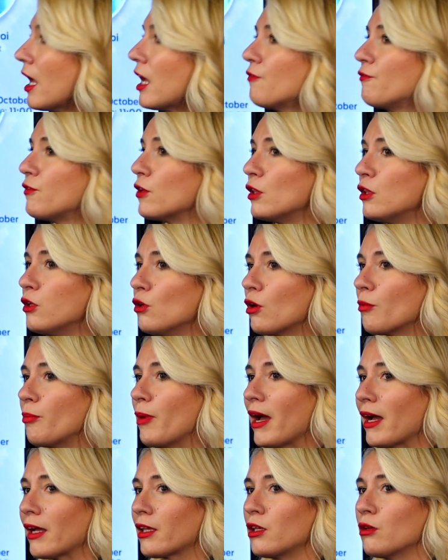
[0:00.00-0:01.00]
If you look
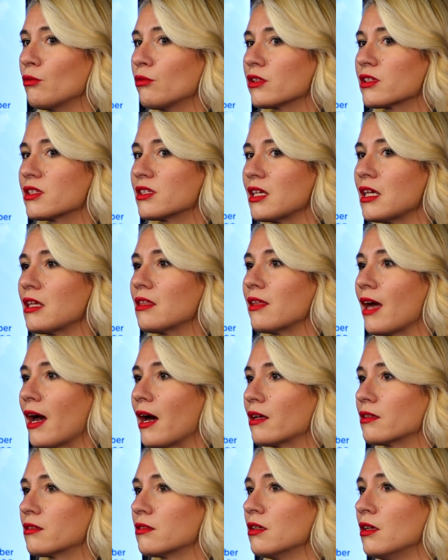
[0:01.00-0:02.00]
back, you will see
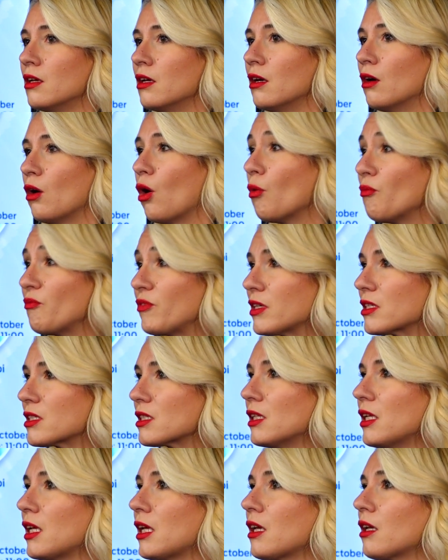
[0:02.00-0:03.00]
that,
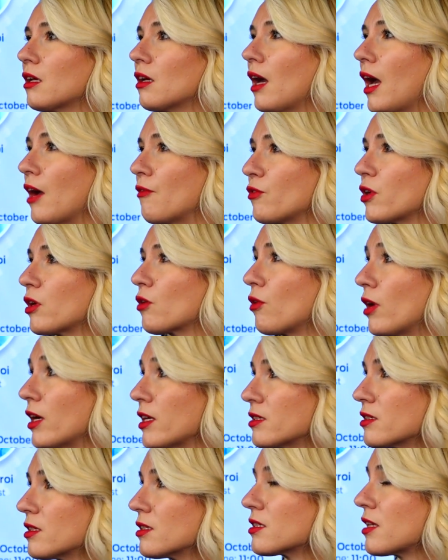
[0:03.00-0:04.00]
obviously, every
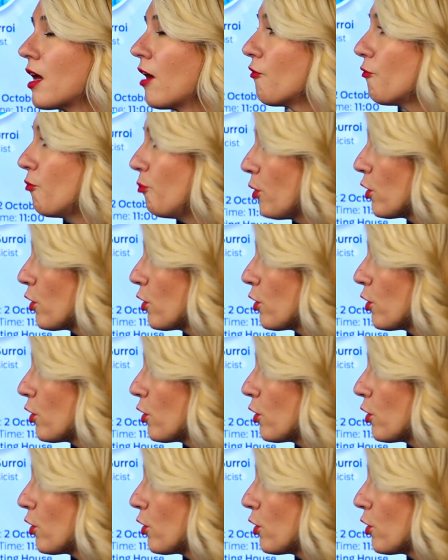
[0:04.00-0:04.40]
crisis have